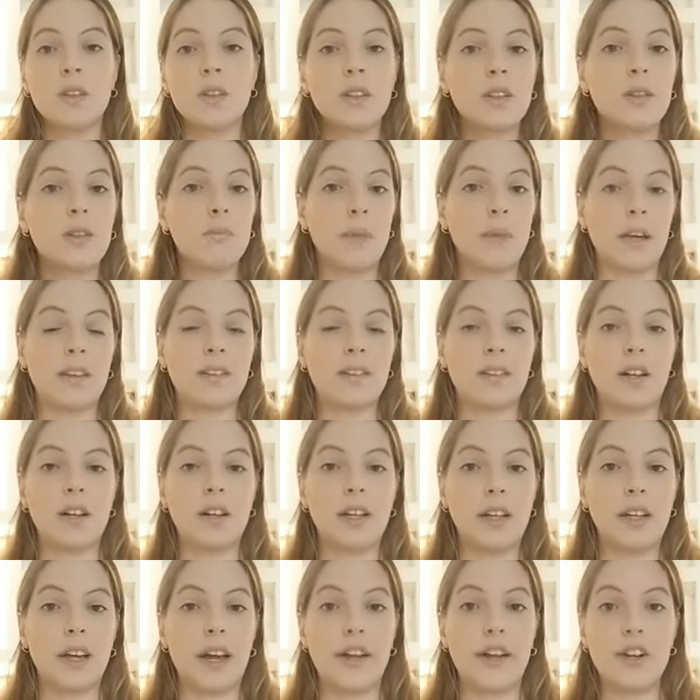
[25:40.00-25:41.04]

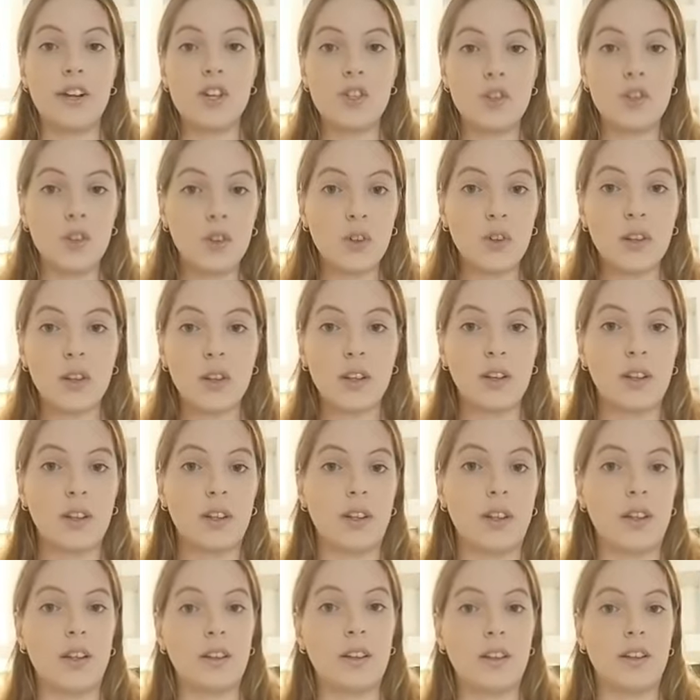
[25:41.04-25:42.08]
basically enjoy
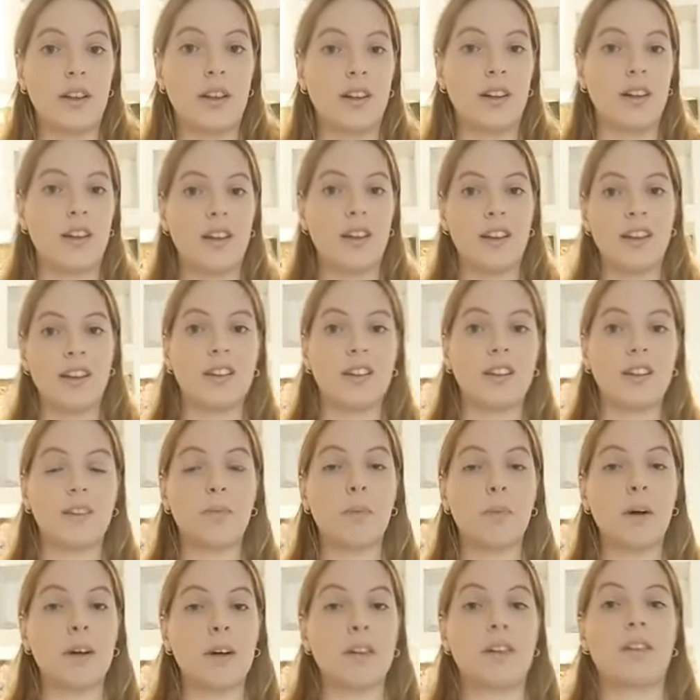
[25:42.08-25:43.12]
these
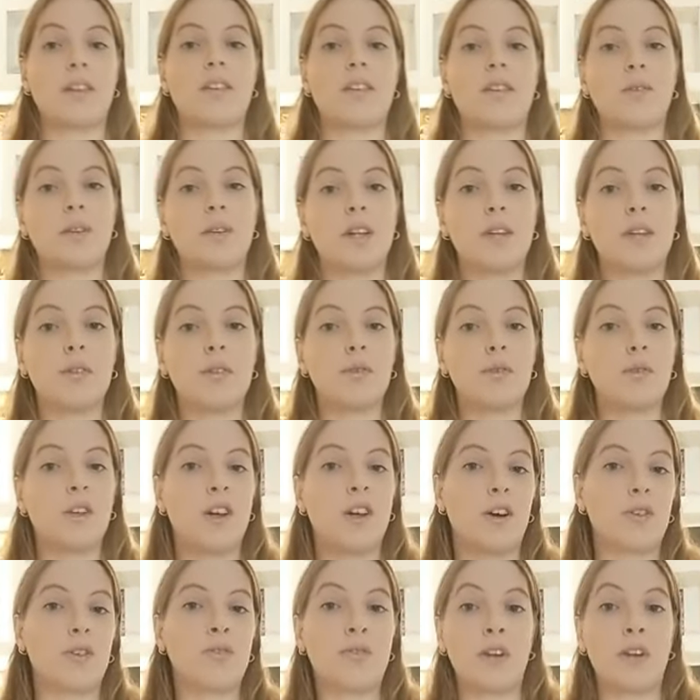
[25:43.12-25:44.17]
parties and whatever
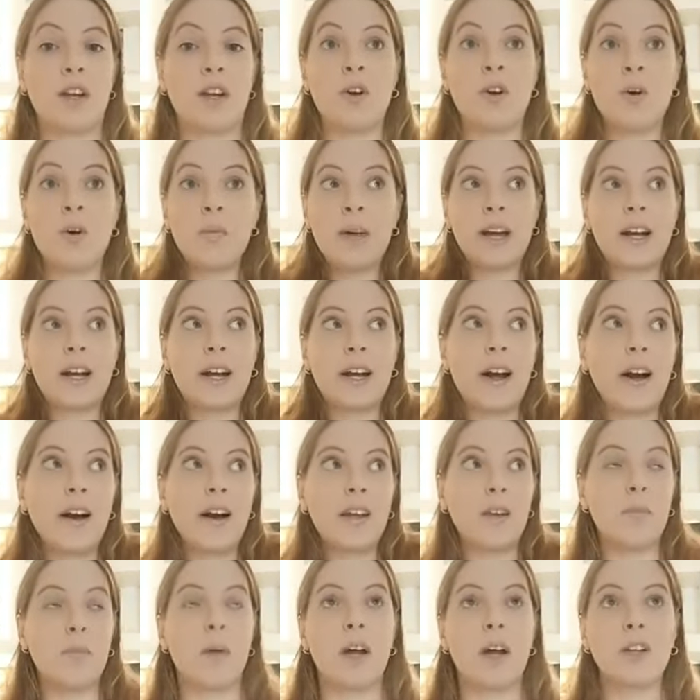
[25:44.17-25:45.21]
without feeling, oh my
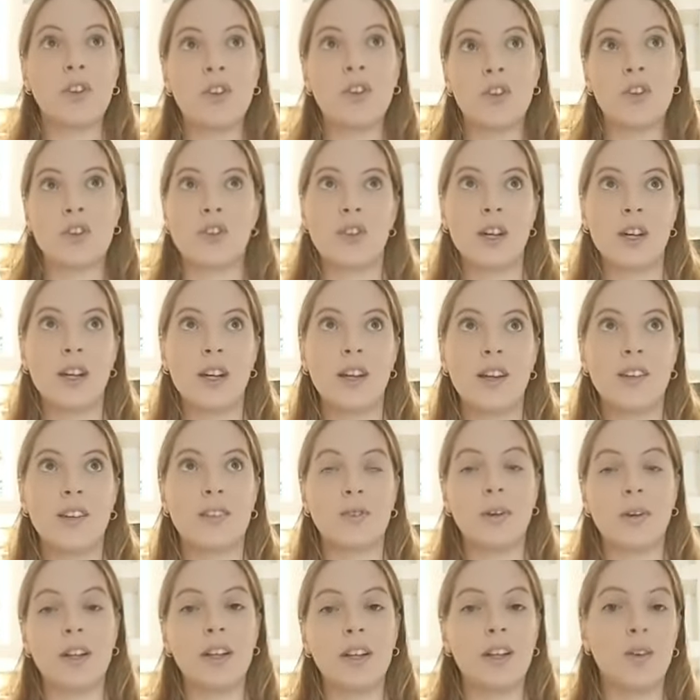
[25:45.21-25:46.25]
god, I'm
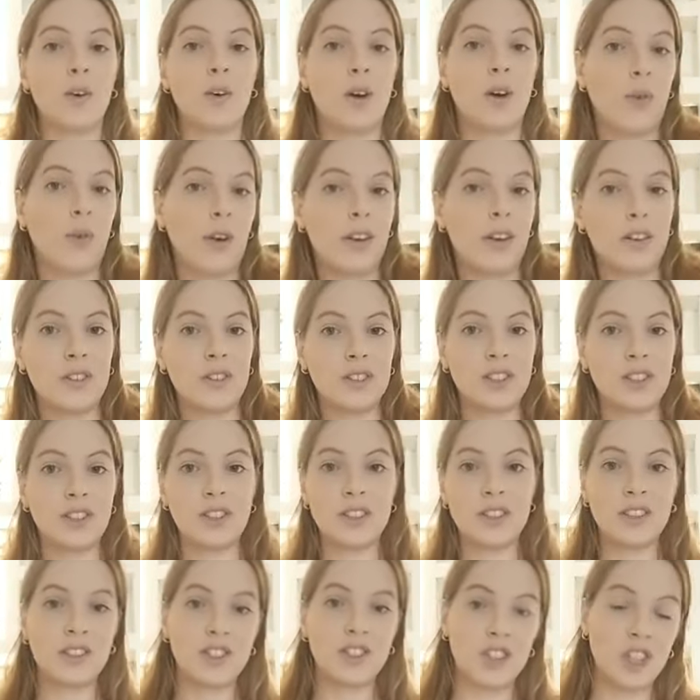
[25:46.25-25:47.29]
underdressed, why do I wear
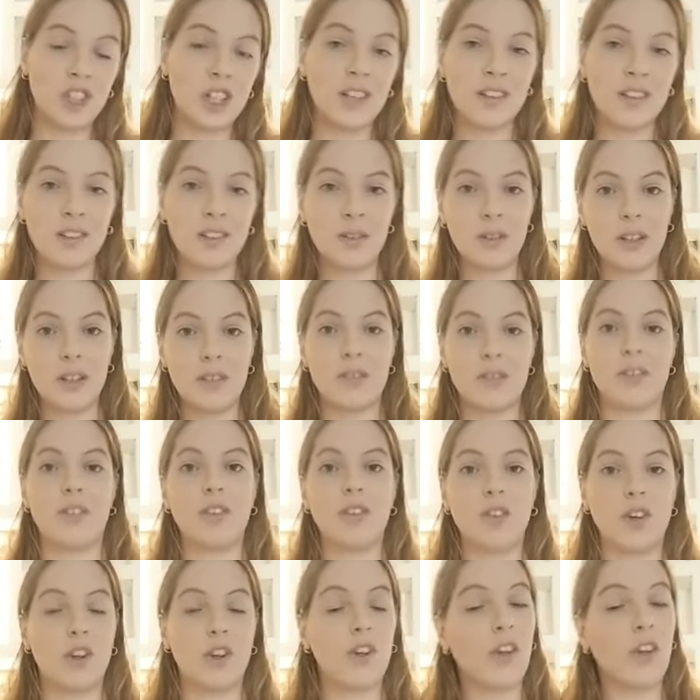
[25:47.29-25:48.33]
this jeans or whatever.
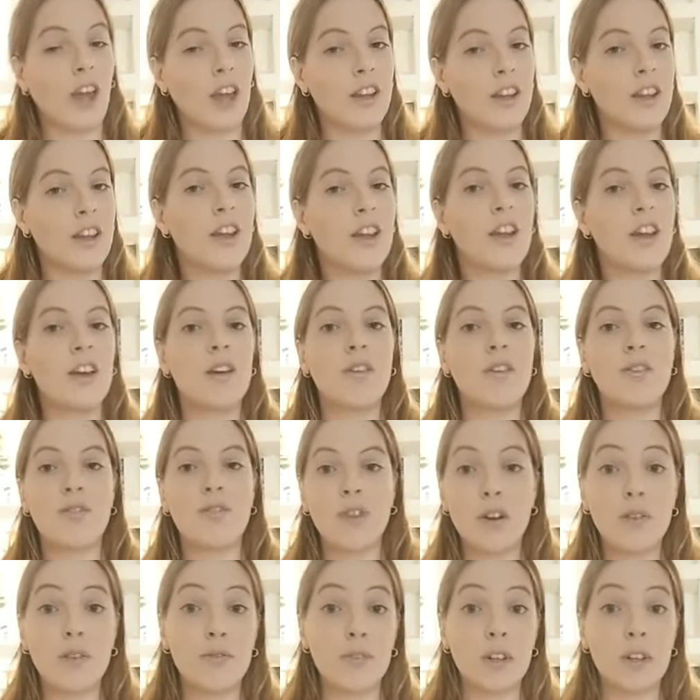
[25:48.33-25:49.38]
No, you can
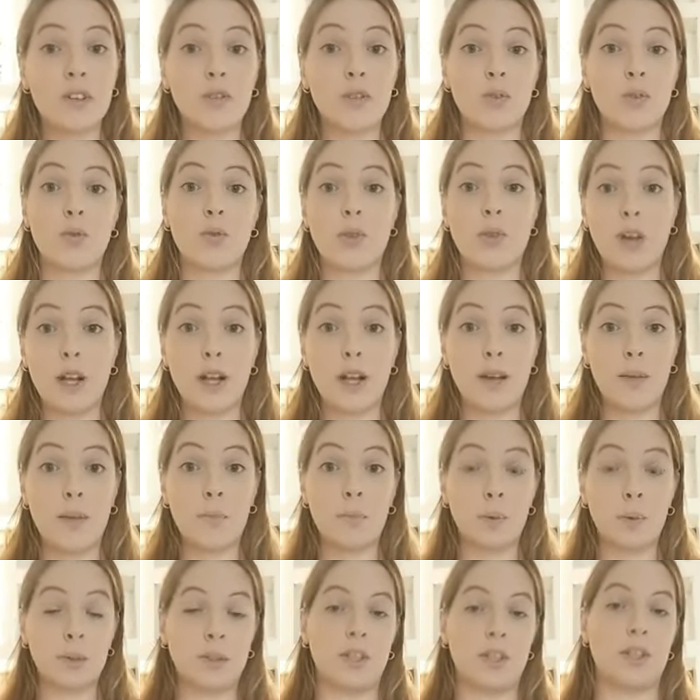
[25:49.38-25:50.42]
feel free to really
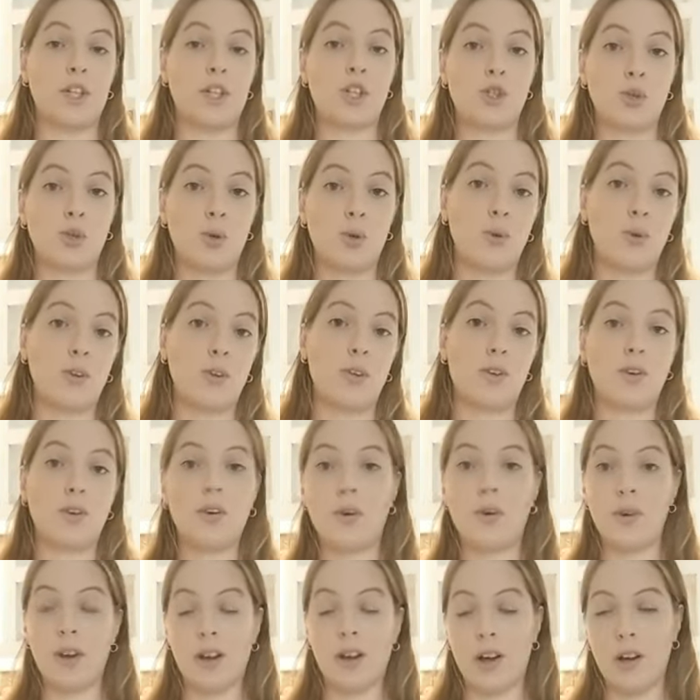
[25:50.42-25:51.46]
put on a show when you're
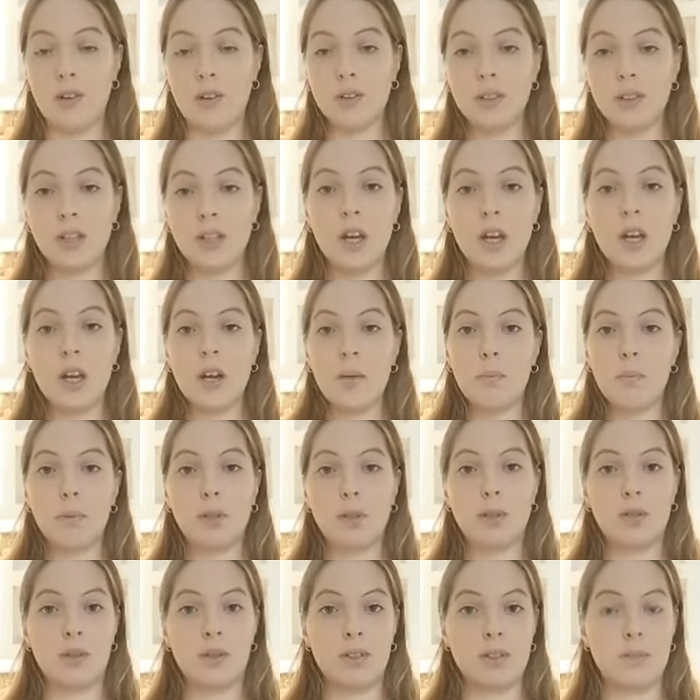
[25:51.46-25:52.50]
going out,
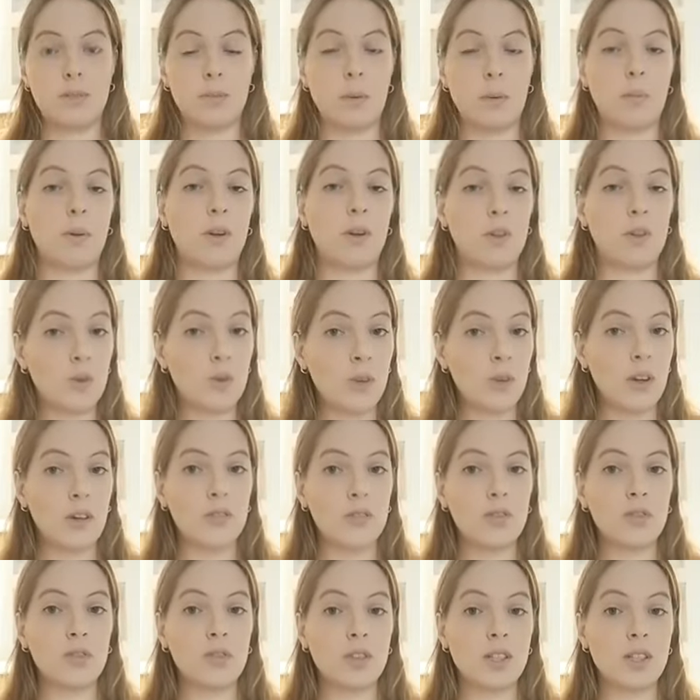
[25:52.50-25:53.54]
because people do
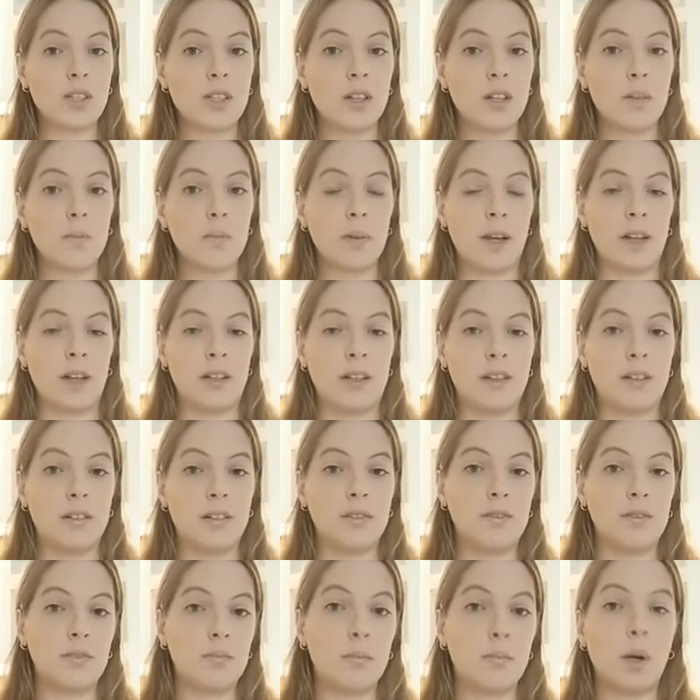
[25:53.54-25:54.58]
like to dress up, and
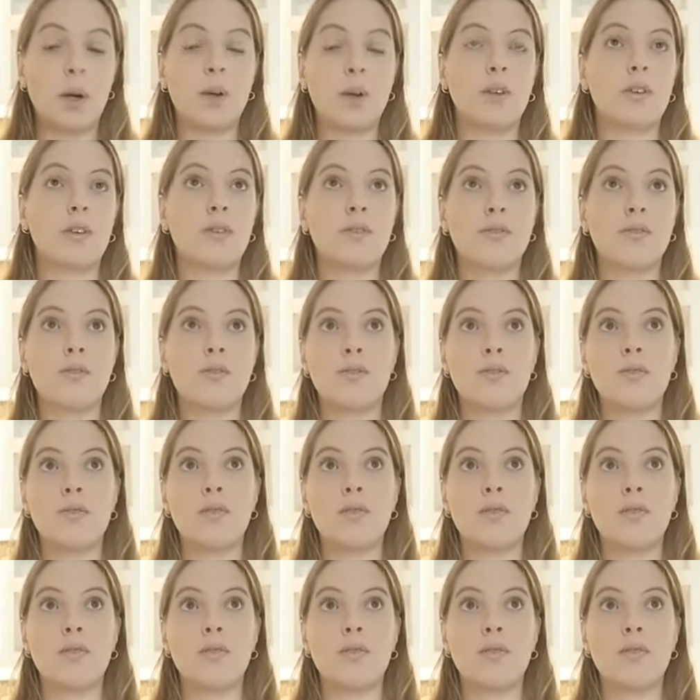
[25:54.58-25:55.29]
part of